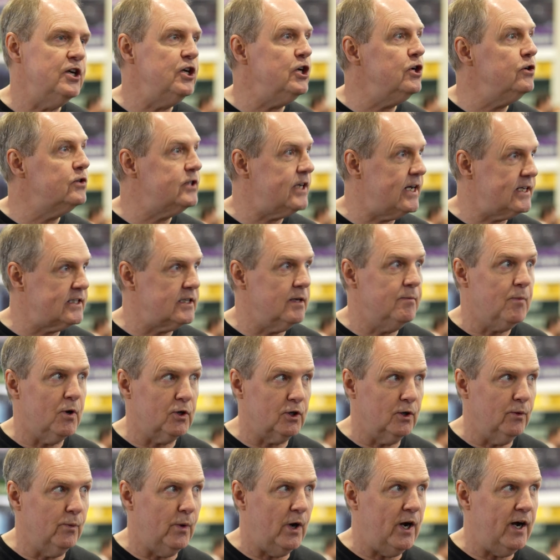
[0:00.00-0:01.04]
the new Tesla
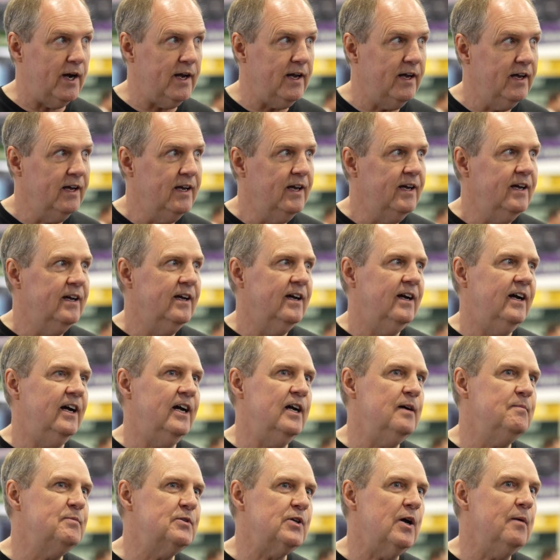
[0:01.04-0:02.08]
Model Y.
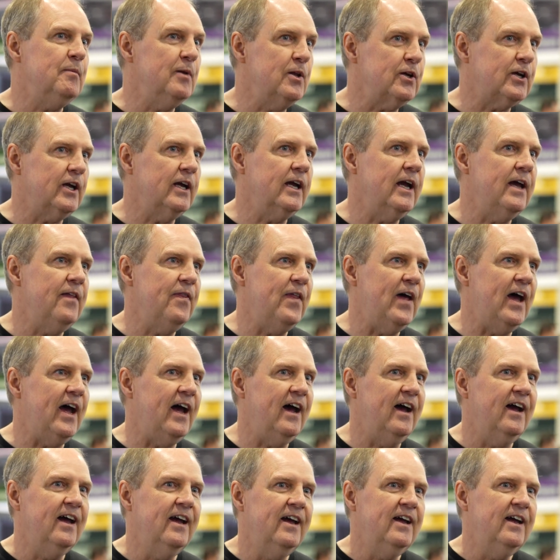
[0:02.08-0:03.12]
Um, okay. So I'm looking at
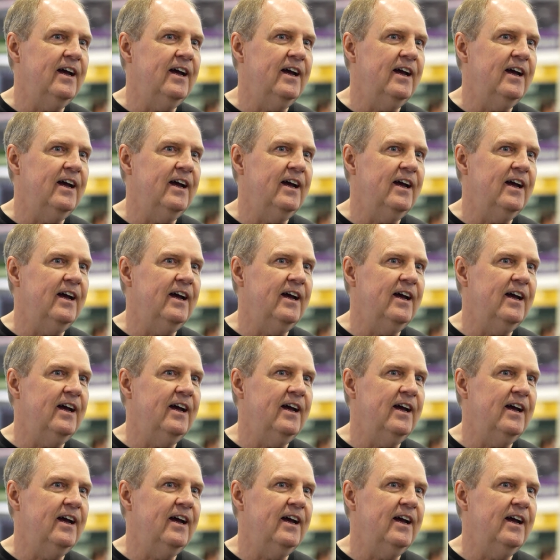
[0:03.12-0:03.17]
that.